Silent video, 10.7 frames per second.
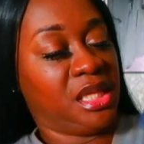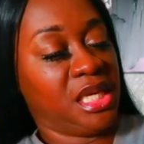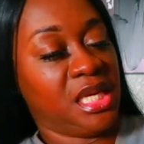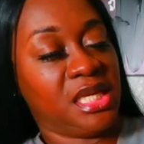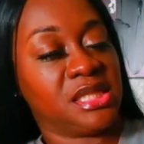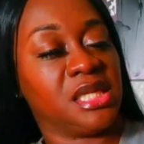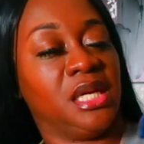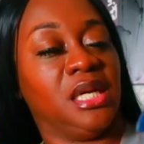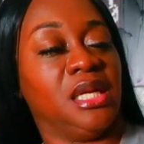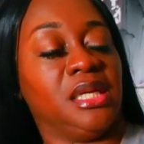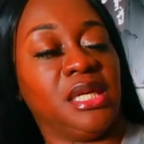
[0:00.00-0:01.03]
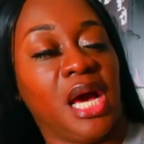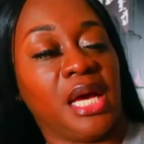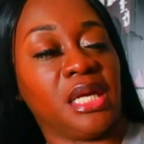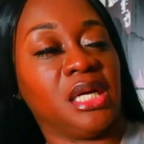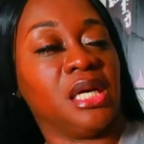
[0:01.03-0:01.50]
these
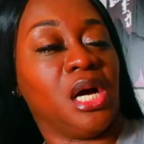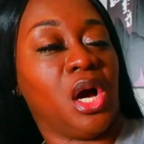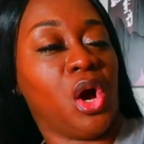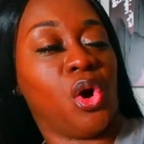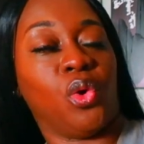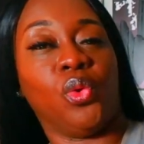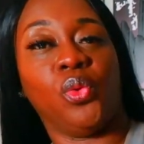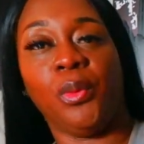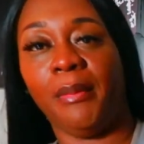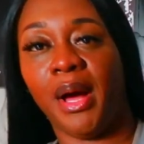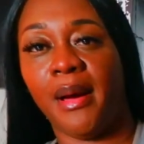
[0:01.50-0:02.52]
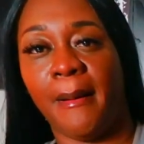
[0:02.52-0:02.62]
nautica home